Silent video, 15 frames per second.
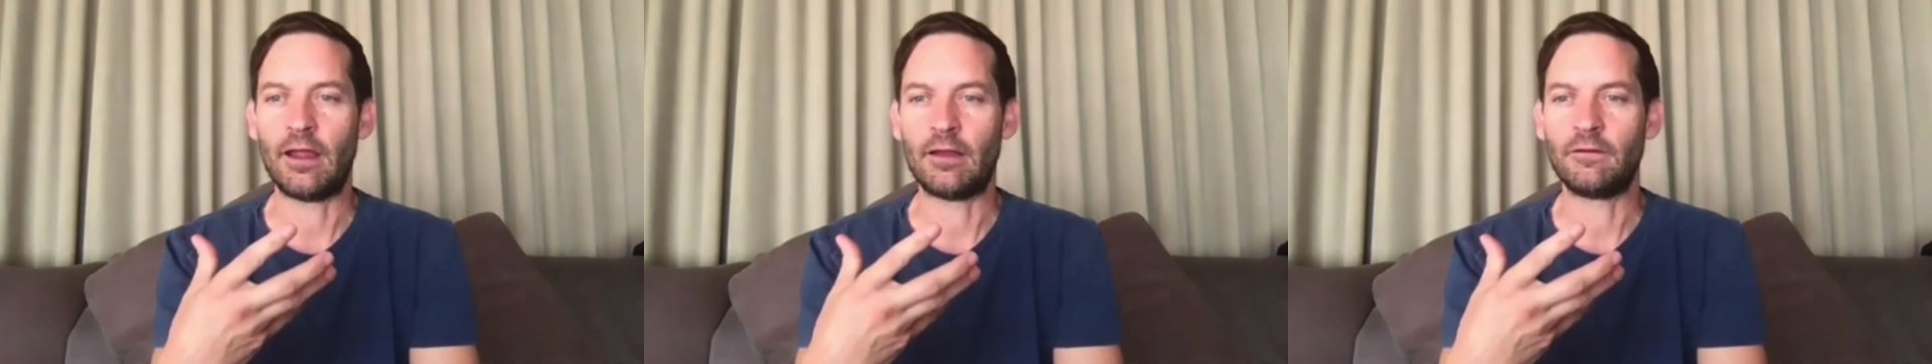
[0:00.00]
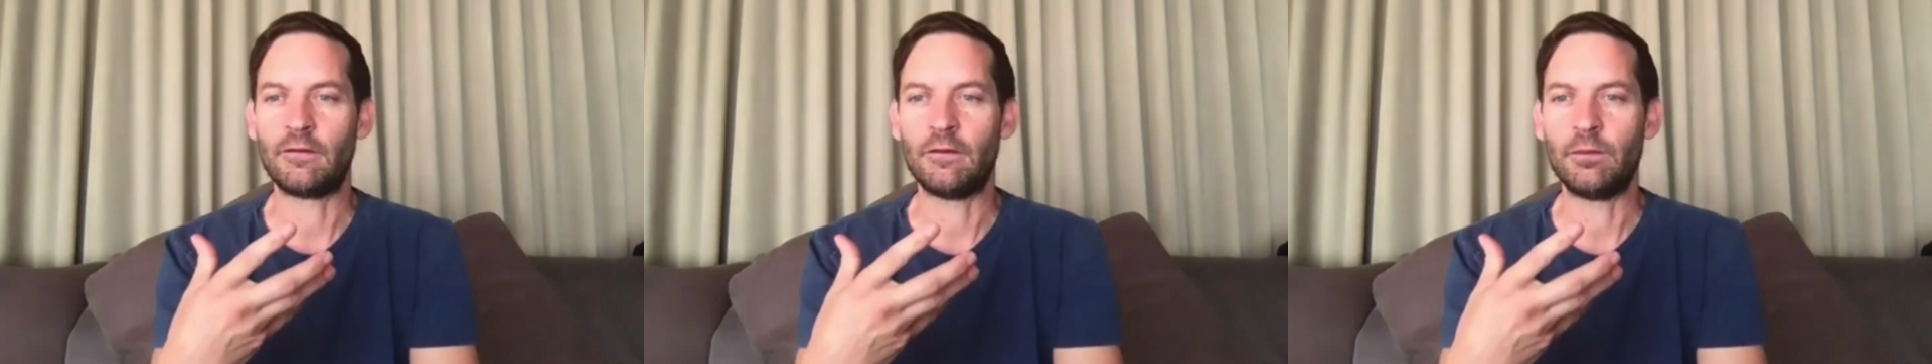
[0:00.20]

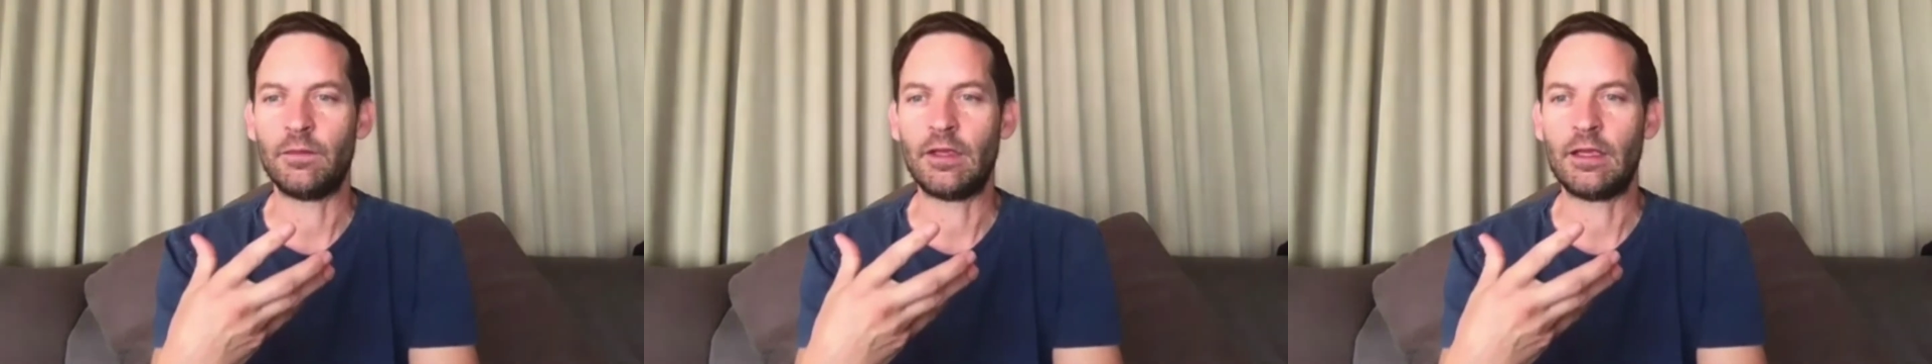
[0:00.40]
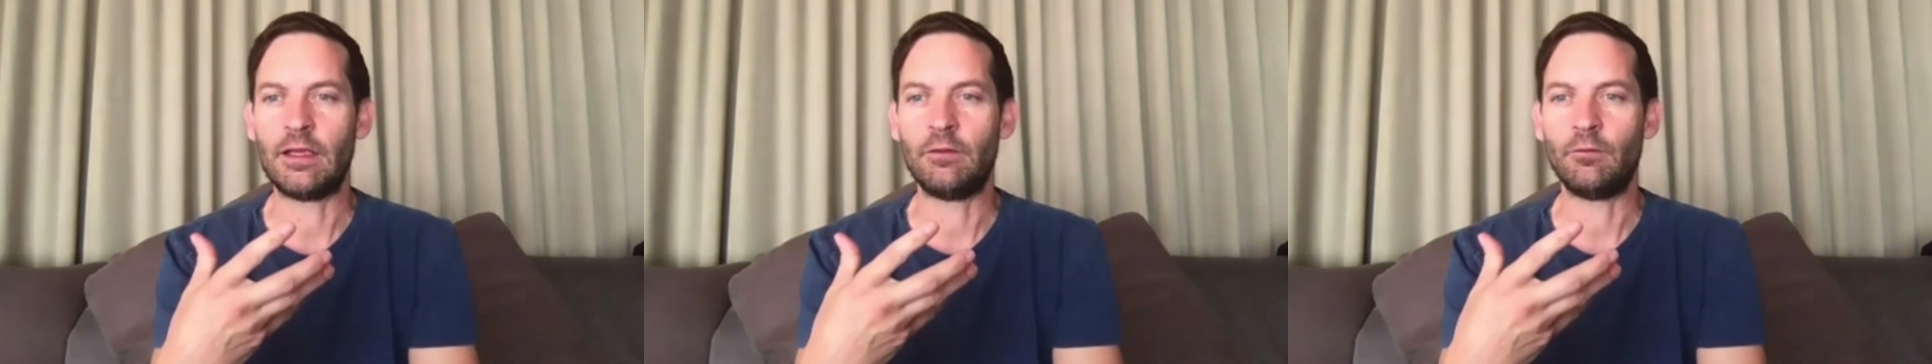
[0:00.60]
And to
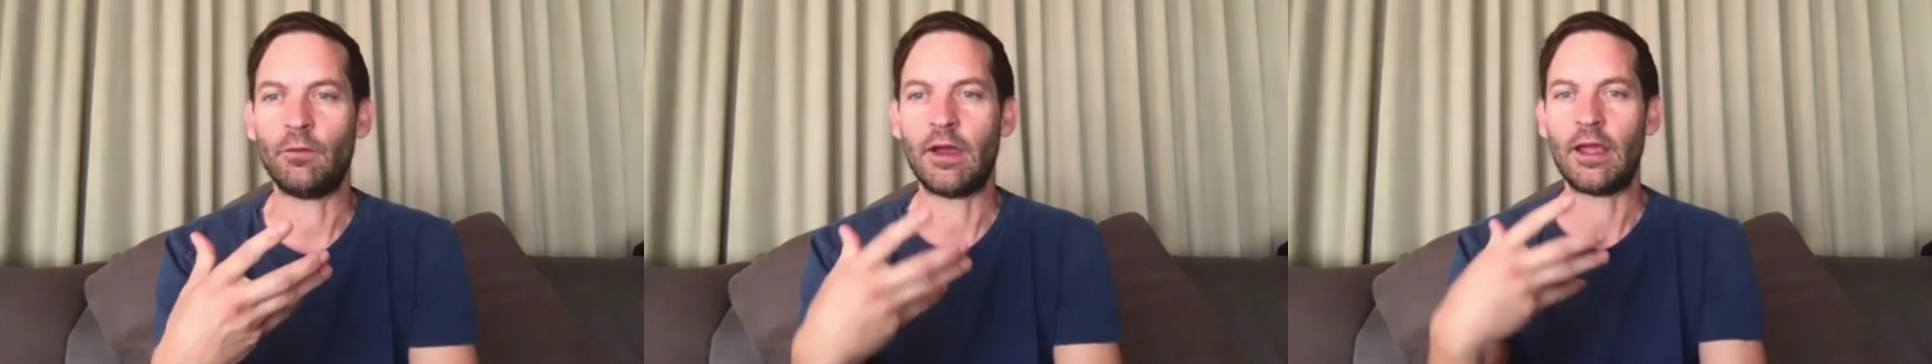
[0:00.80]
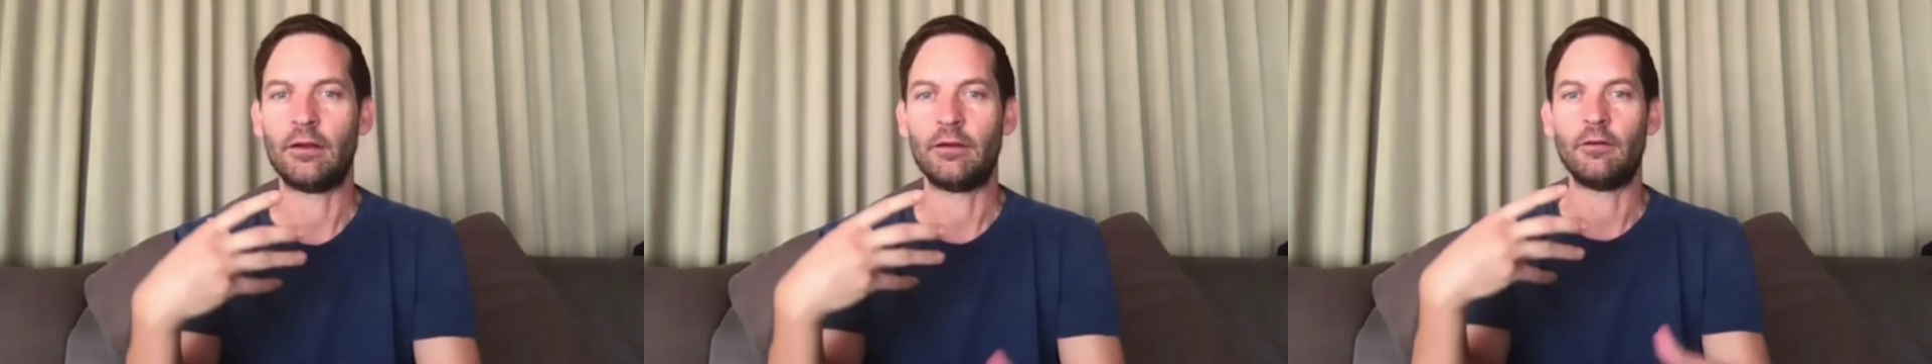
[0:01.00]
me,
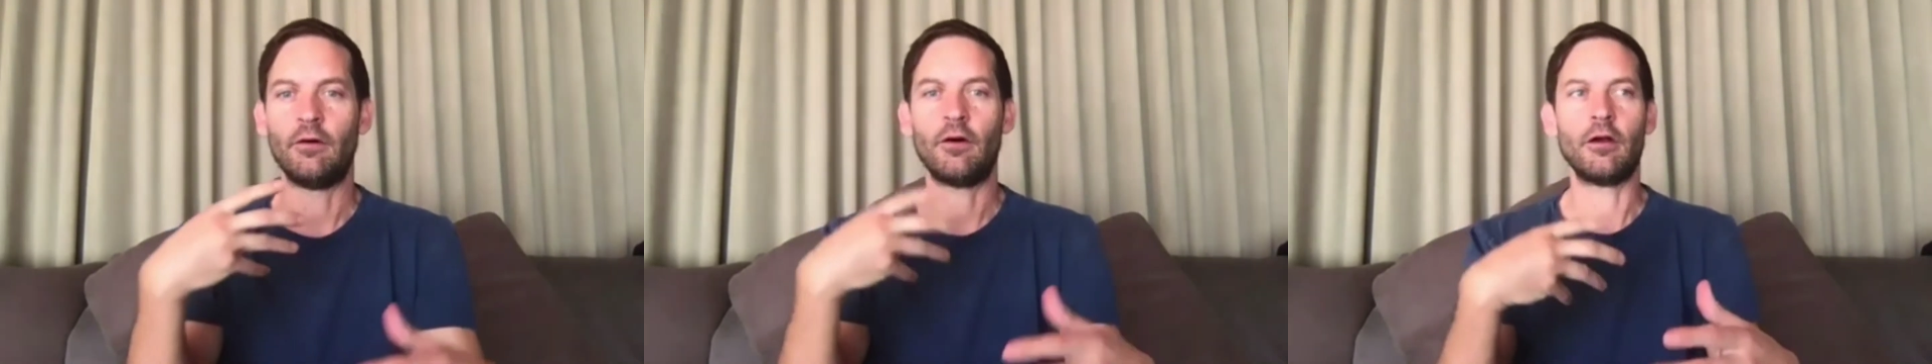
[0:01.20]
when